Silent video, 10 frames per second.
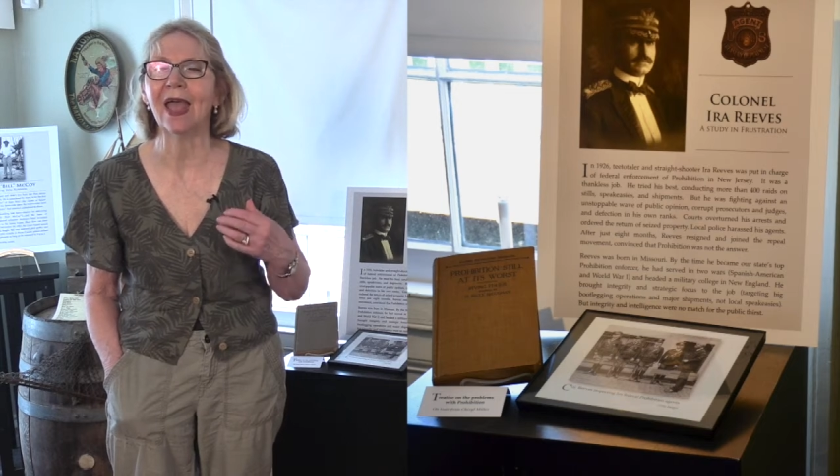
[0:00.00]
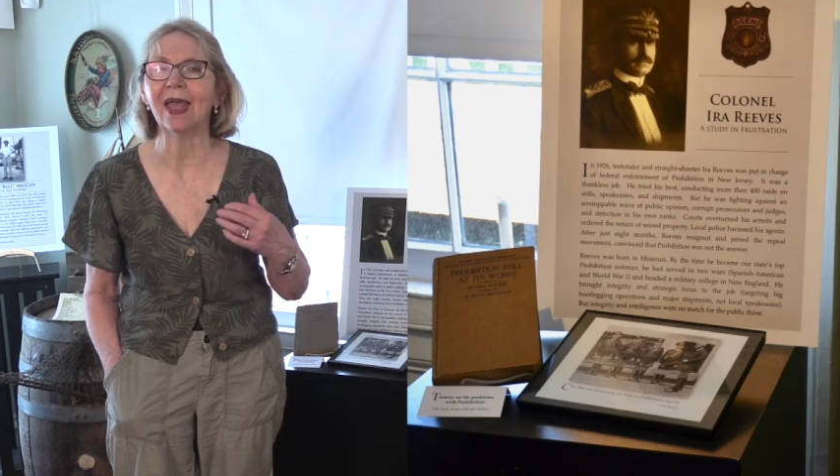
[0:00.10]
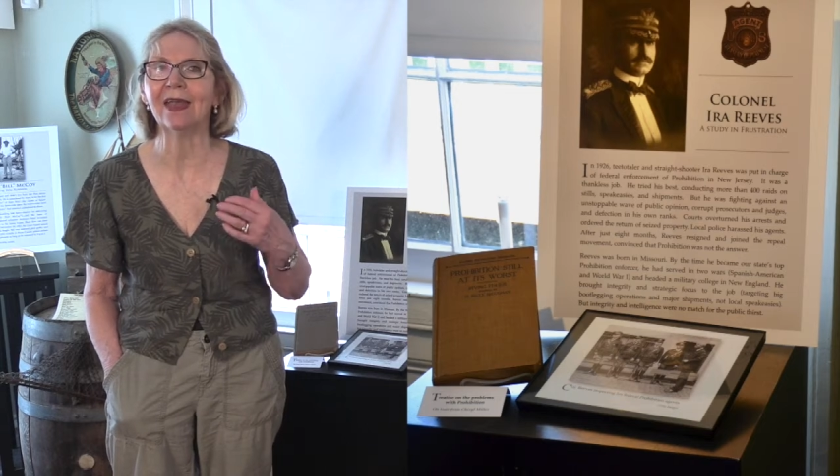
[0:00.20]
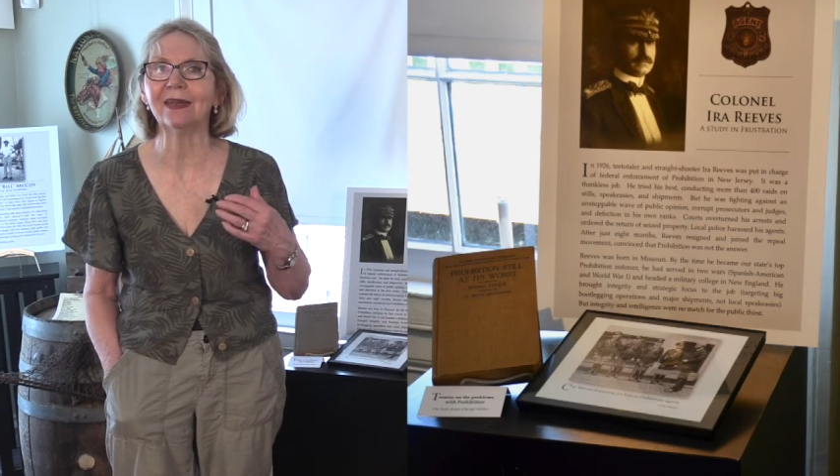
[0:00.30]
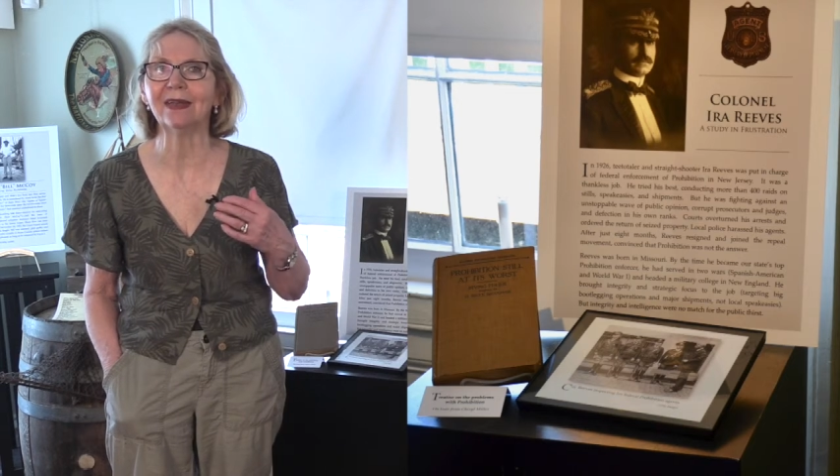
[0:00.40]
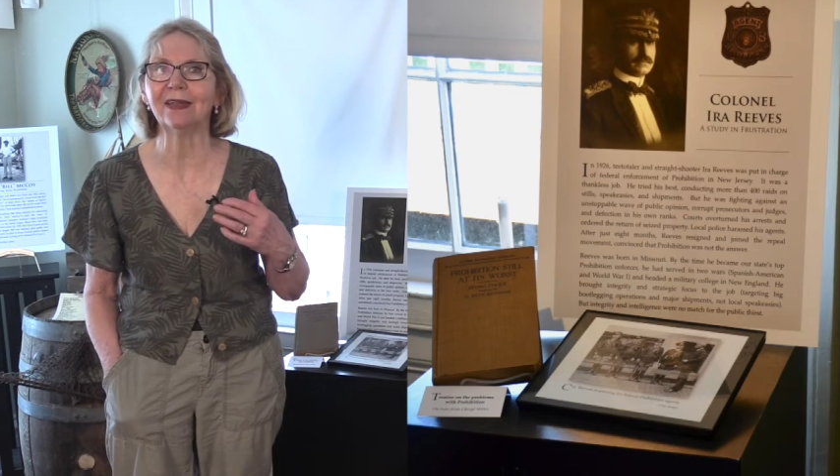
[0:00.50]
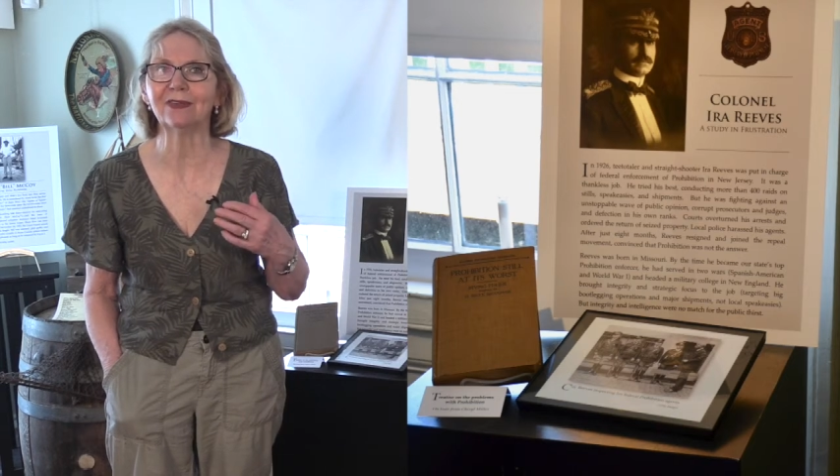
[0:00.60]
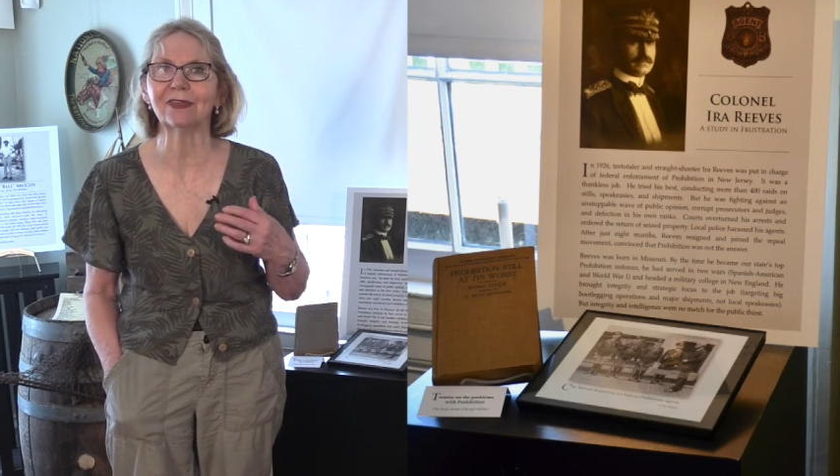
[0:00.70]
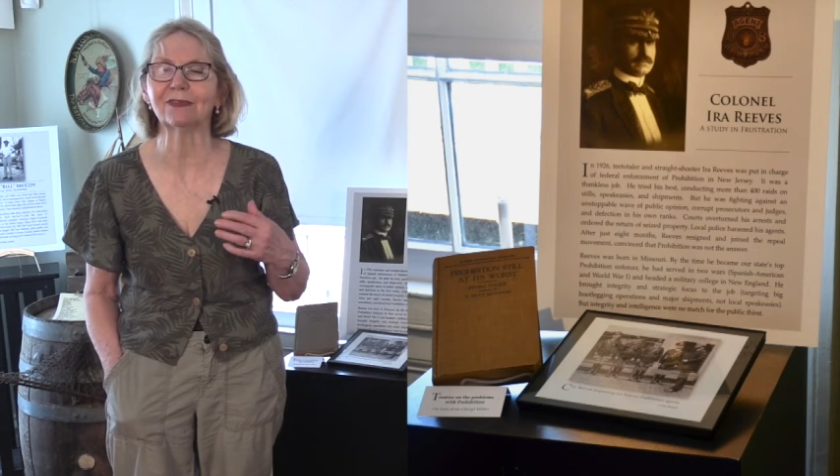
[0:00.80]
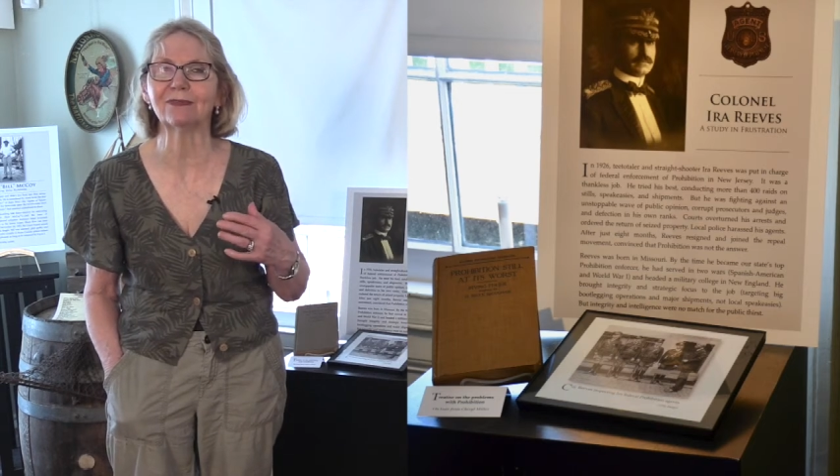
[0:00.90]
and he
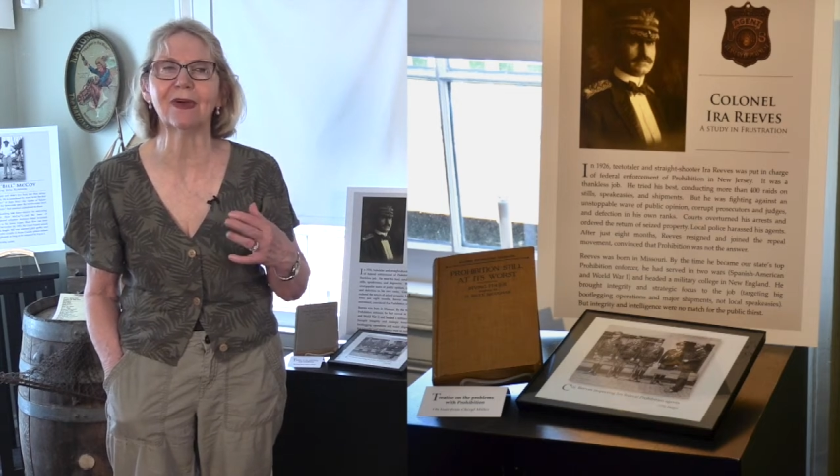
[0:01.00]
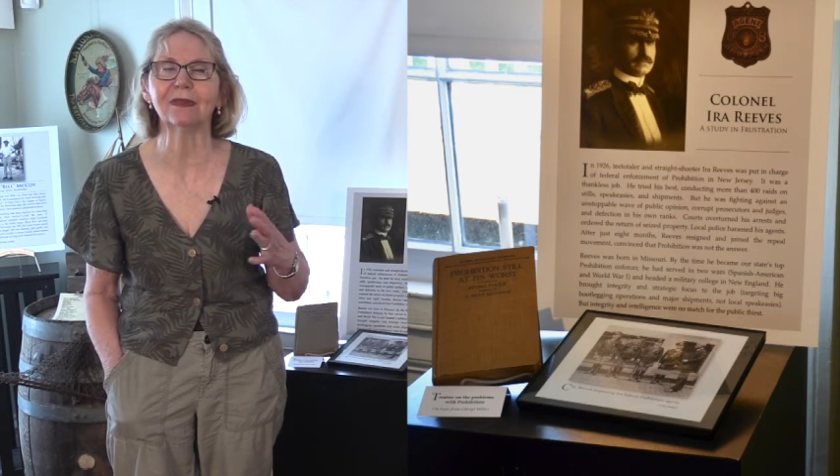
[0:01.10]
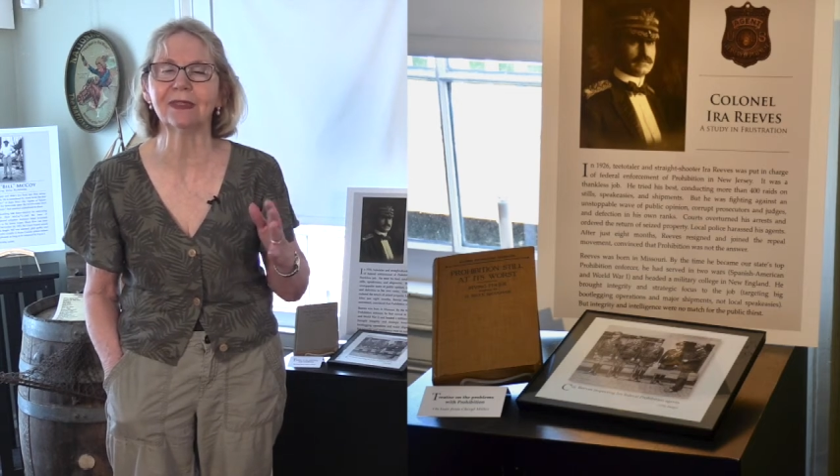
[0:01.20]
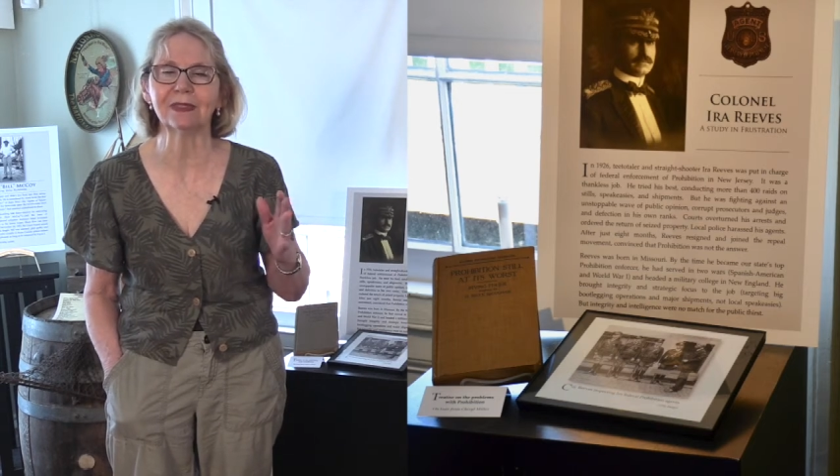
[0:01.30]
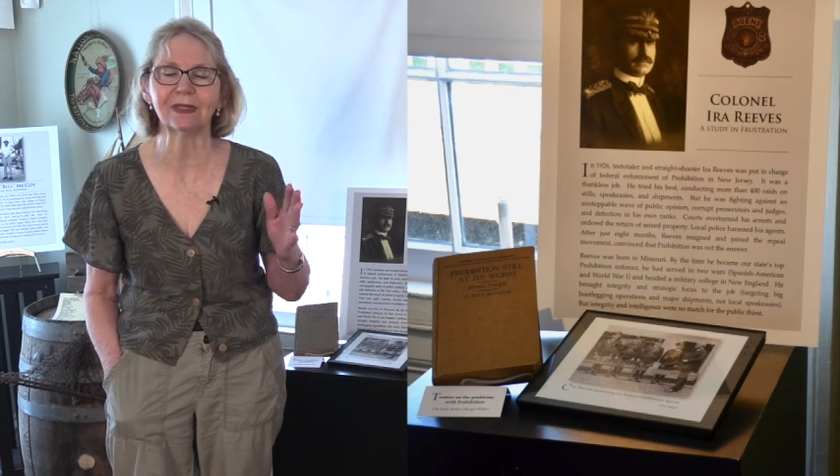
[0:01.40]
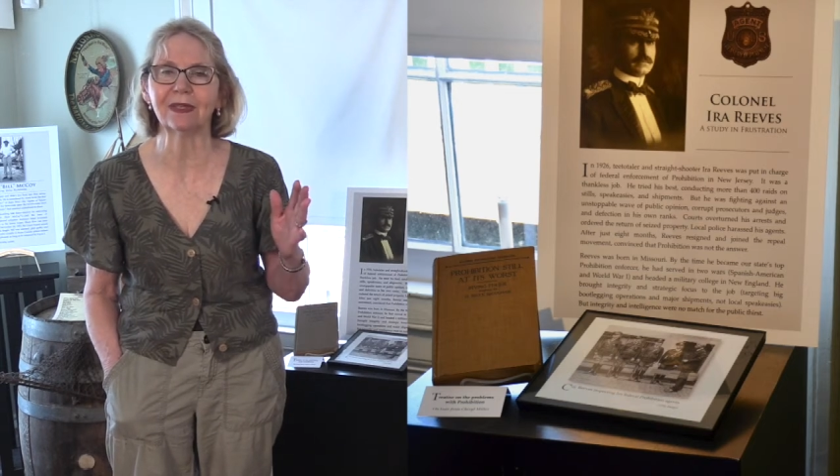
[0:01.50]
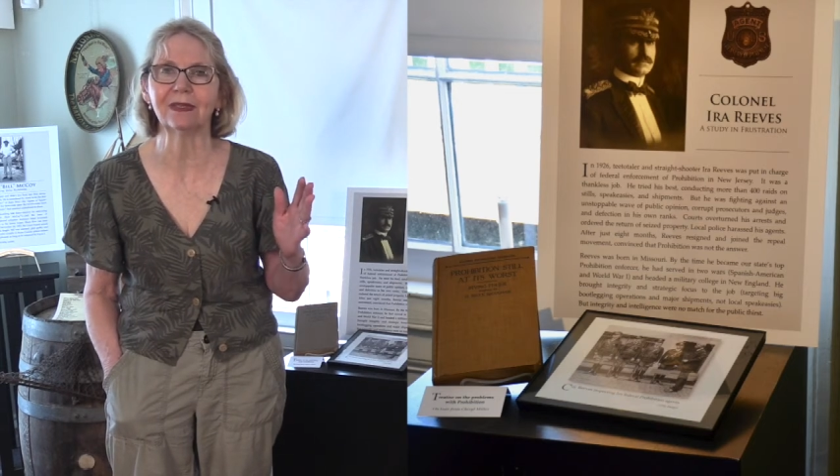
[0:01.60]
just finally finally